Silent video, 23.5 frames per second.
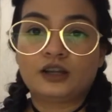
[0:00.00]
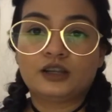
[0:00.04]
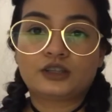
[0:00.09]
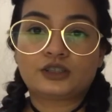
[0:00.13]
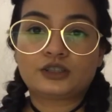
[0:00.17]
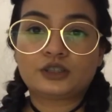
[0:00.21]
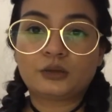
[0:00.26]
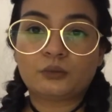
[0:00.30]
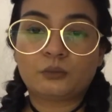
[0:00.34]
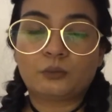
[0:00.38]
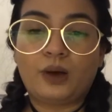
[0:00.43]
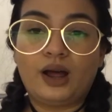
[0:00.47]

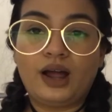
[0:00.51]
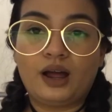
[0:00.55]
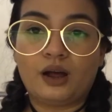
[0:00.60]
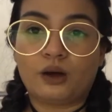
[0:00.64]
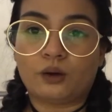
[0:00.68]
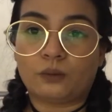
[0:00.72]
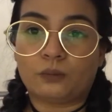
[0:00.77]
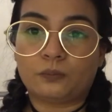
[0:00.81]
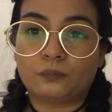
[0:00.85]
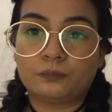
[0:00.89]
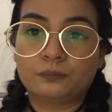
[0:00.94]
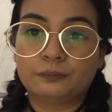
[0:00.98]
So,
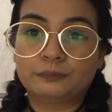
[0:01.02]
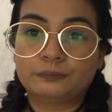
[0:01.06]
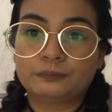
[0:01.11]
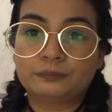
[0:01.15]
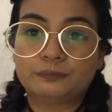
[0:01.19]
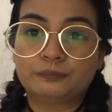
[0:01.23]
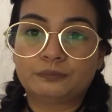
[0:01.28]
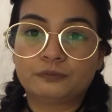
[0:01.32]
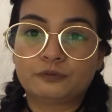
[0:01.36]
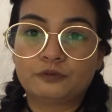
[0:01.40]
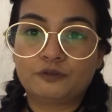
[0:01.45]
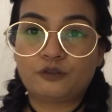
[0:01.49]
wow.
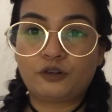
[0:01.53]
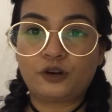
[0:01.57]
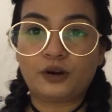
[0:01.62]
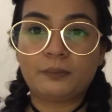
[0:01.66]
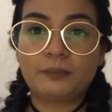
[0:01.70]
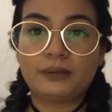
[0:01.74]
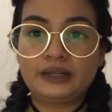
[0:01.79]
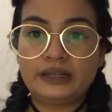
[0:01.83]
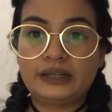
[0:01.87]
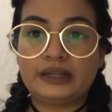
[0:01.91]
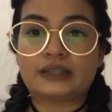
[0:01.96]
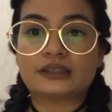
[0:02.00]
4
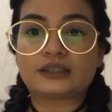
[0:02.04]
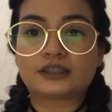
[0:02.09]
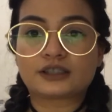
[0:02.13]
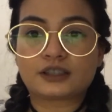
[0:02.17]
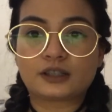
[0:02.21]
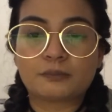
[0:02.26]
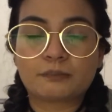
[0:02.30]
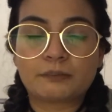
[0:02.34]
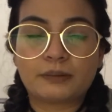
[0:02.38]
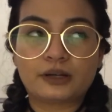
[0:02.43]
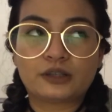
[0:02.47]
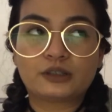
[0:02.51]
minutes
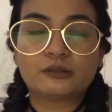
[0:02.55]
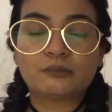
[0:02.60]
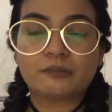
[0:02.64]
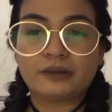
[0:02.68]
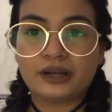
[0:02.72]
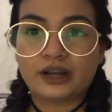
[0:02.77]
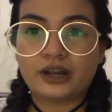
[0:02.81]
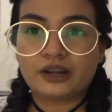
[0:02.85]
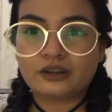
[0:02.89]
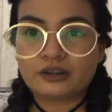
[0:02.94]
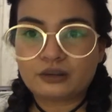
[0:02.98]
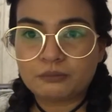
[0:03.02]
compared to
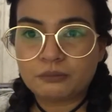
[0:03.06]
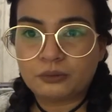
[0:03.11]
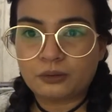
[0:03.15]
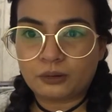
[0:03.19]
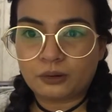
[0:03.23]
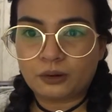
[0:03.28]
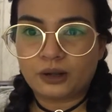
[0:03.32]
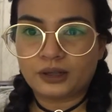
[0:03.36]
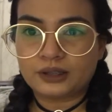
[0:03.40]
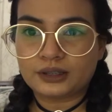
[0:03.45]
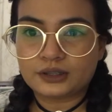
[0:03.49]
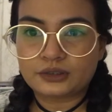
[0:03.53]
my other book
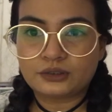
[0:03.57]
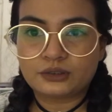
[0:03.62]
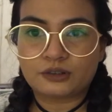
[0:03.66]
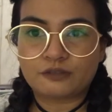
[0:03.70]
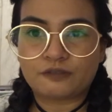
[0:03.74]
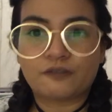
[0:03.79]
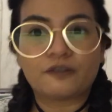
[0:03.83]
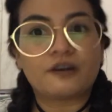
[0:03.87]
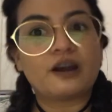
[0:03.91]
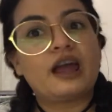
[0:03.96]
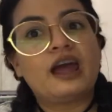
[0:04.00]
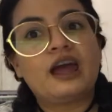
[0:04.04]
haul that took
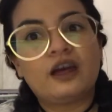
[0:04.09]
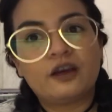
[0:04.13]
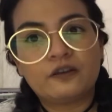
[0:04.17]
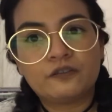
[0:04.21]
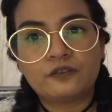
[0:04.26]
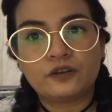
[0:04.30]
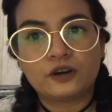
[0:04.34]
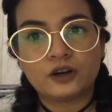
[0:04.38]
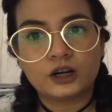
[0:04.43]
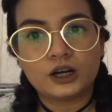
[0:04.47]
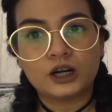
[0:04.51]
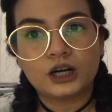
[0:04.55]

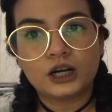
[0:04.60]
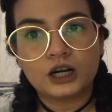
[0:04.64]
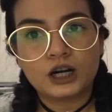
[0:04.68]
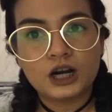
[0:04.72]
forever.